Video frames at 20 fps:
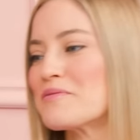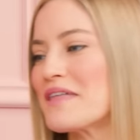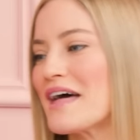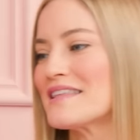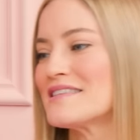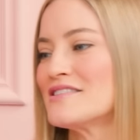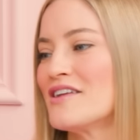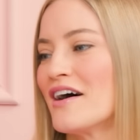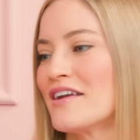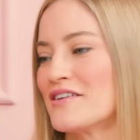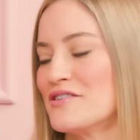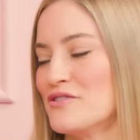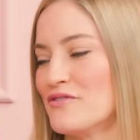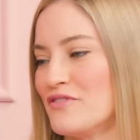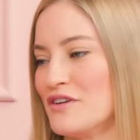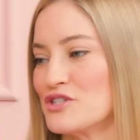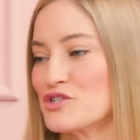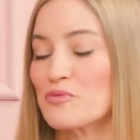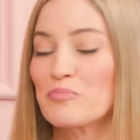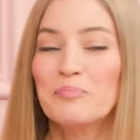well, that's not a new
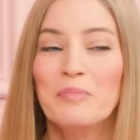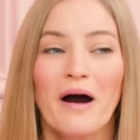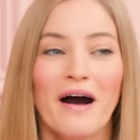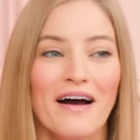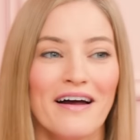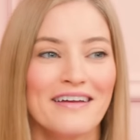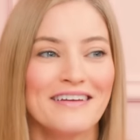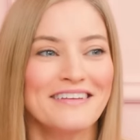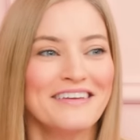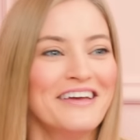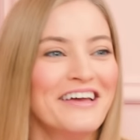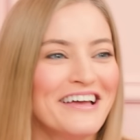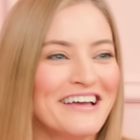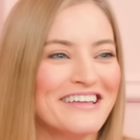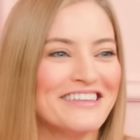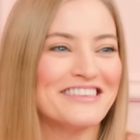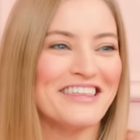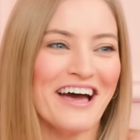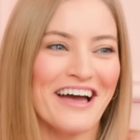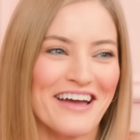feature, but
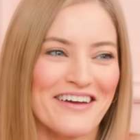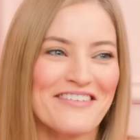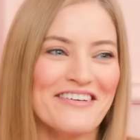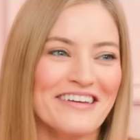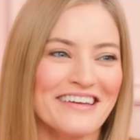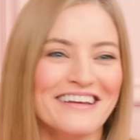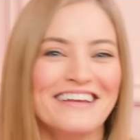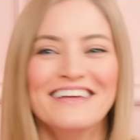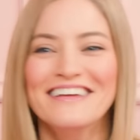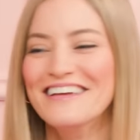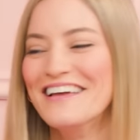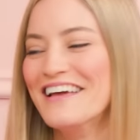I mean,